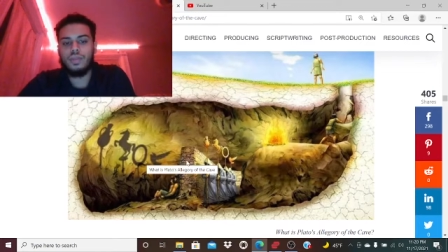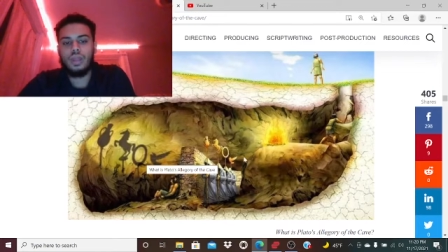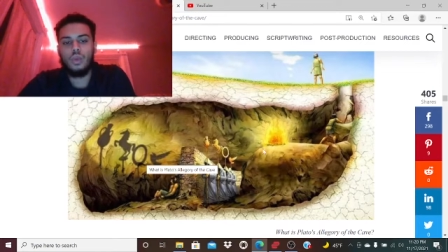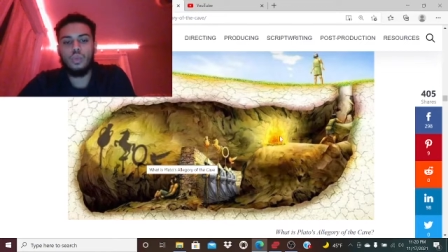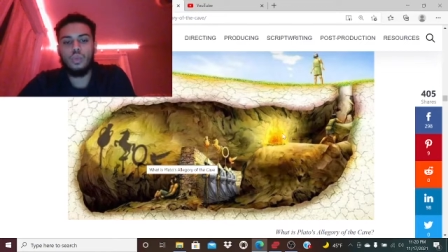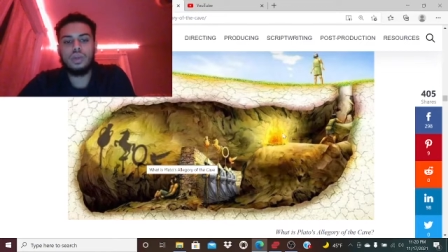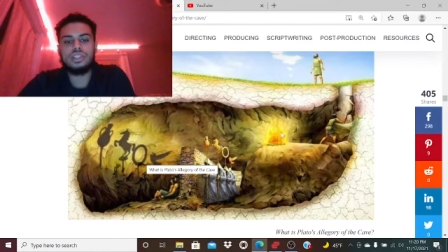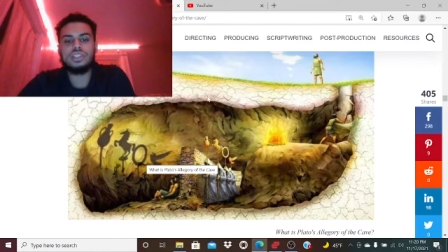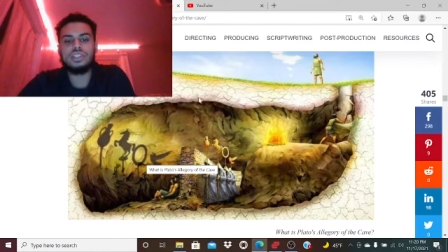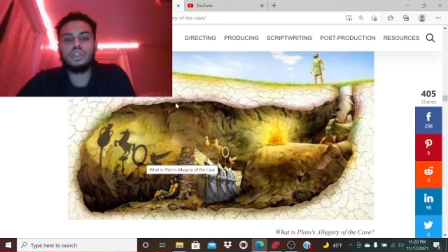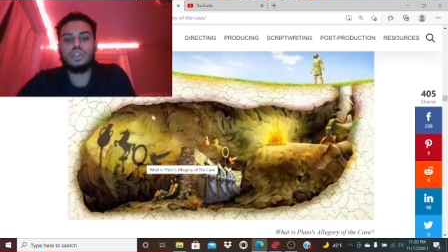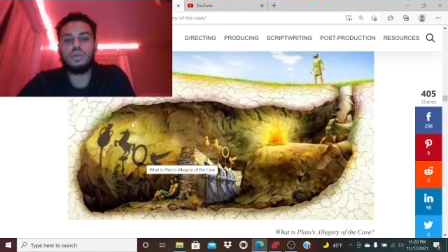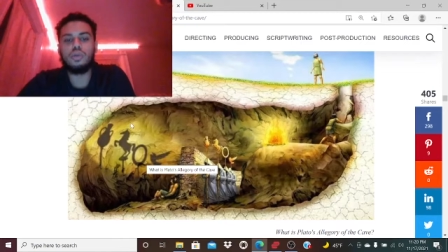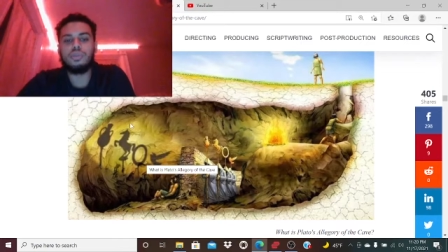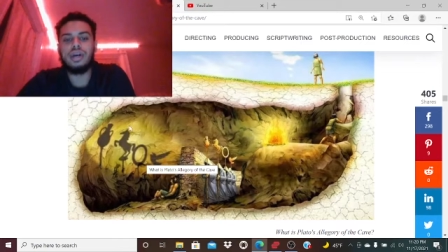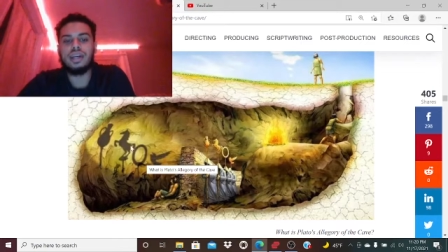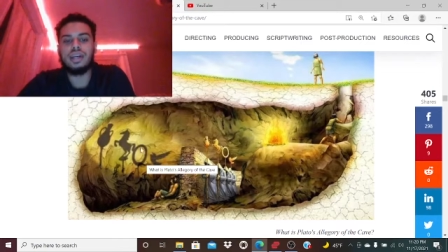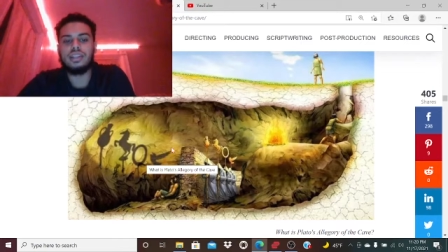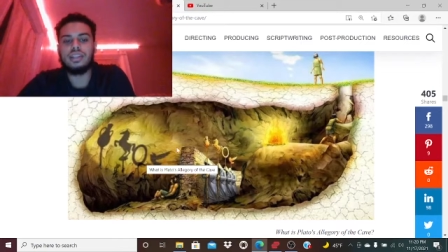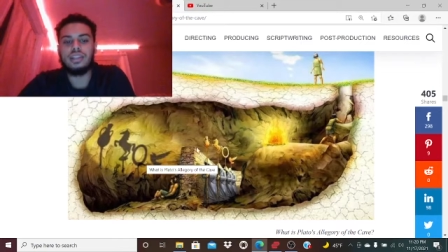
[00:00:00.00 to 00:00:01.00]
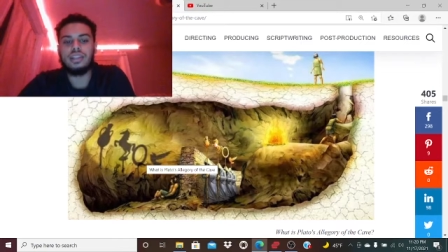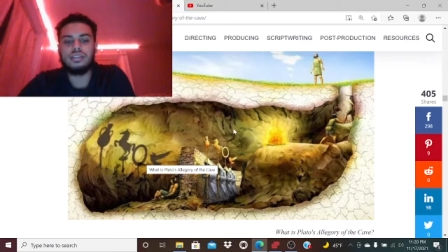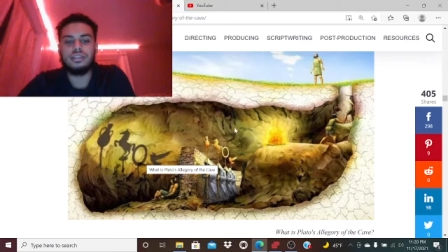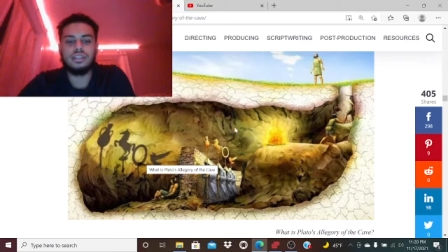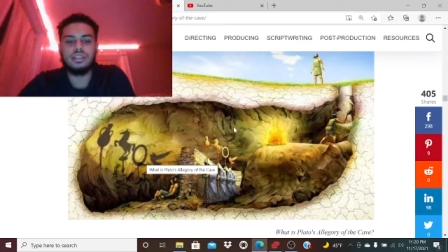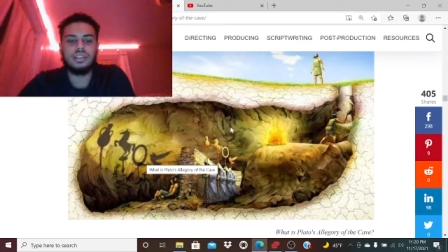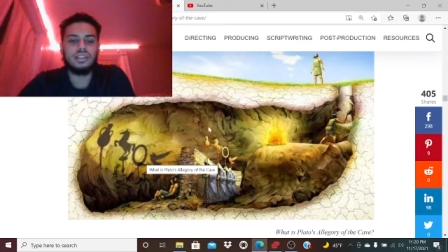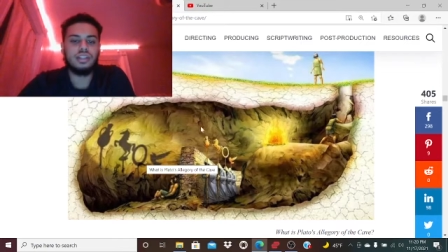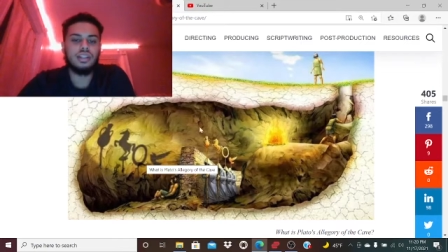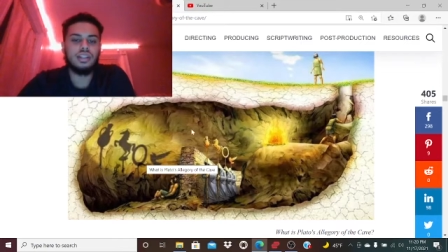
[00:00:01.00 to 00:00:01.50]
want to go back
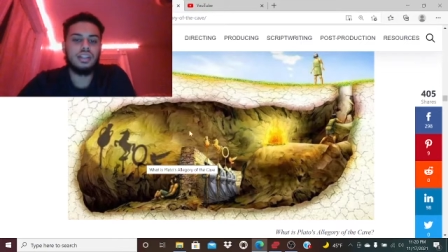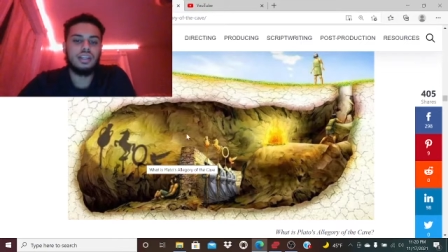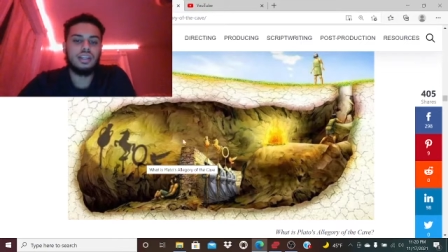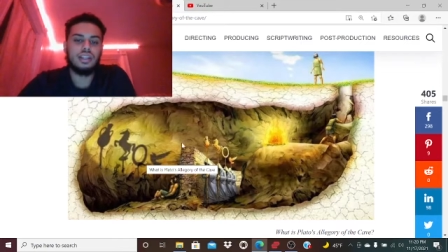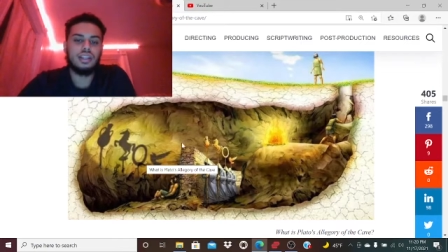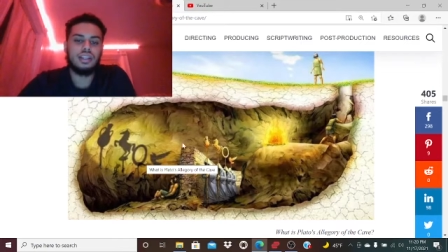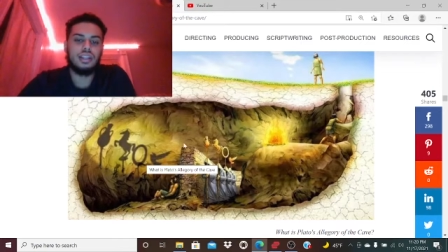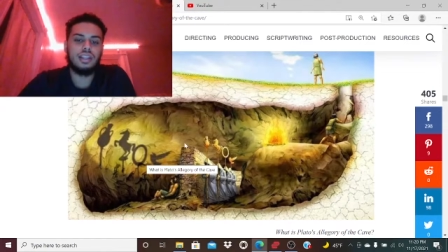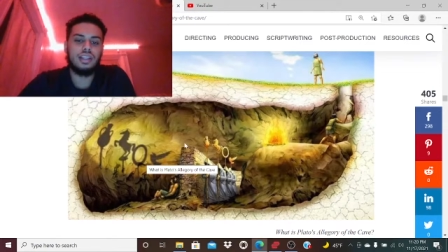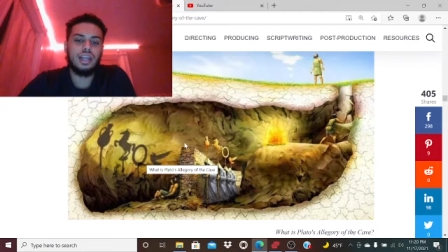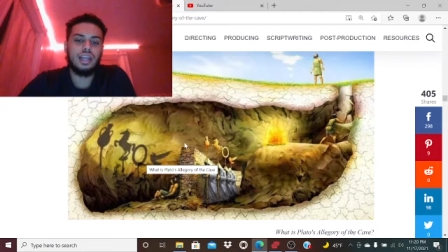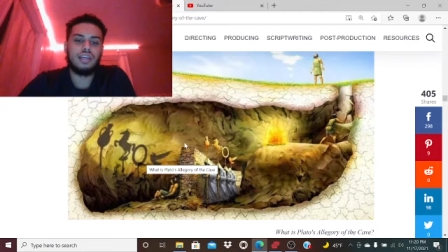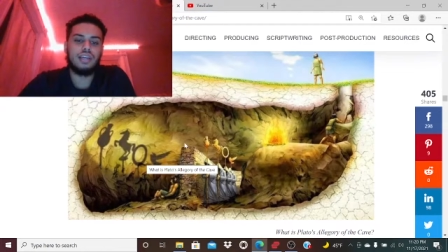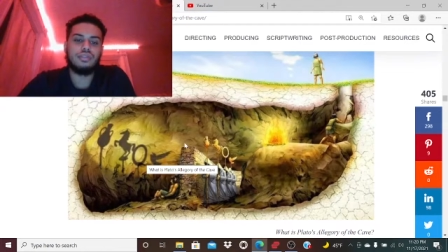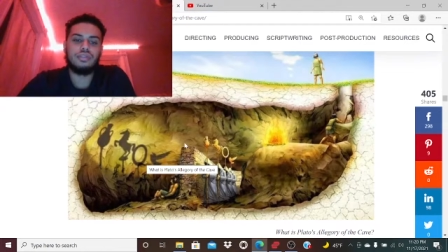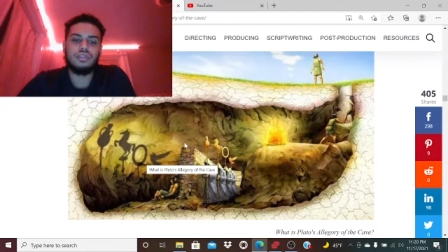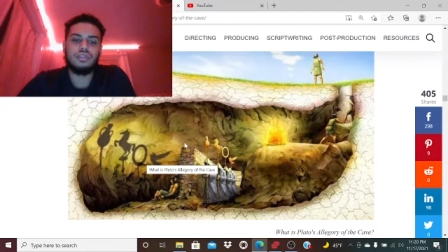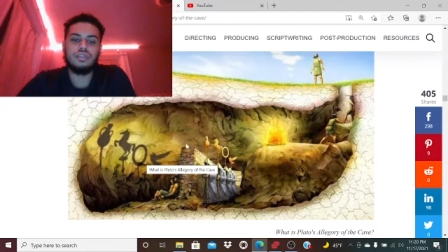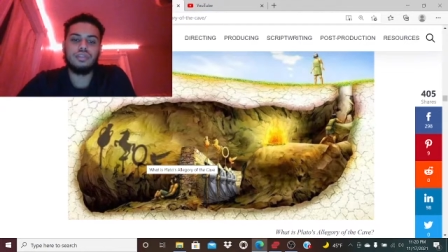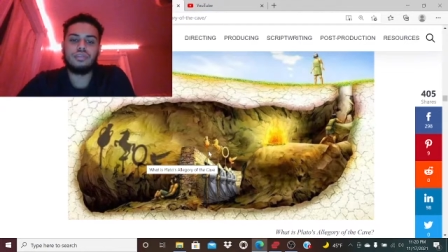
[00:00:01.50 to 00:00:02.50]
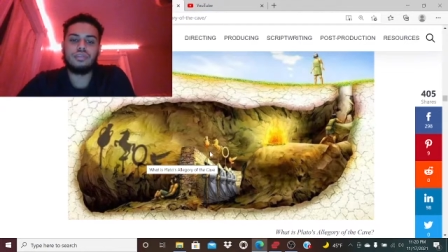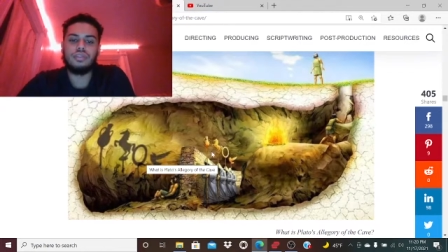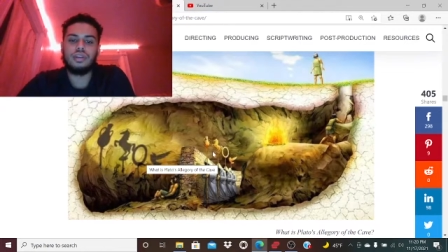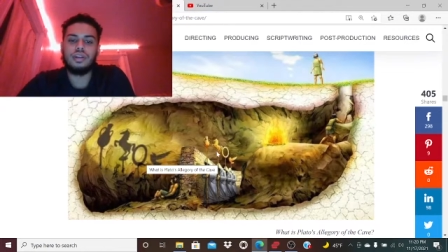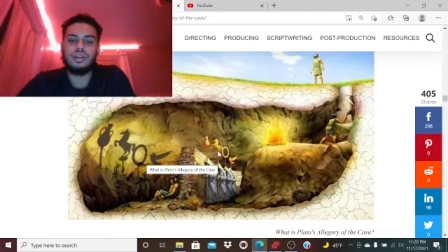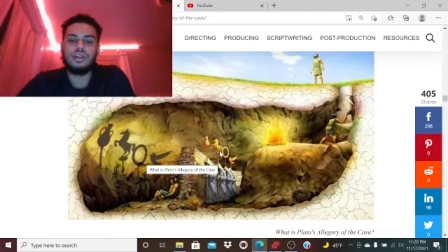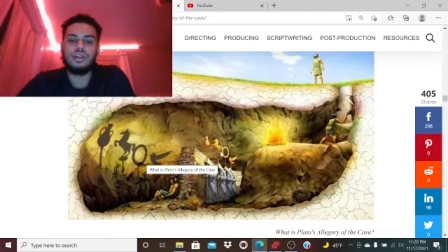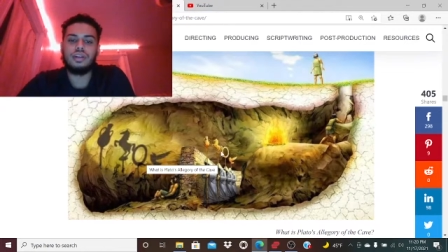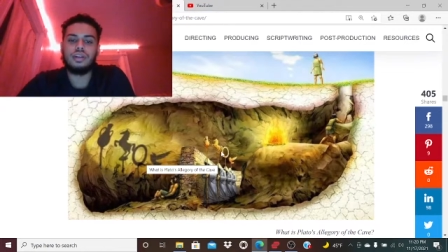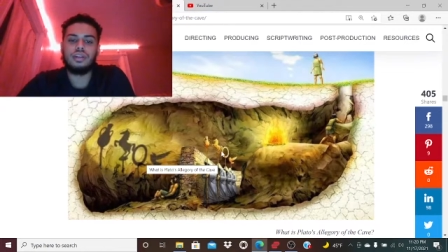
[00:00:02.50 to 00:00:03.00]
living the life of
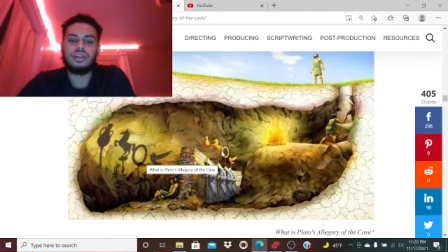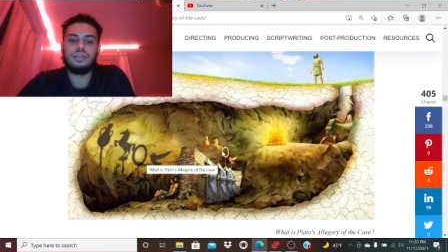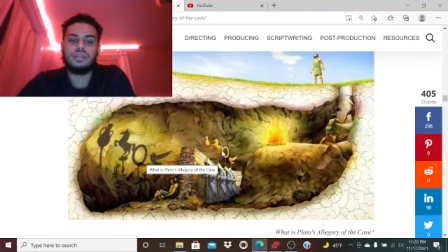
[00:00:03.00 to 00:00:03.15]
uh,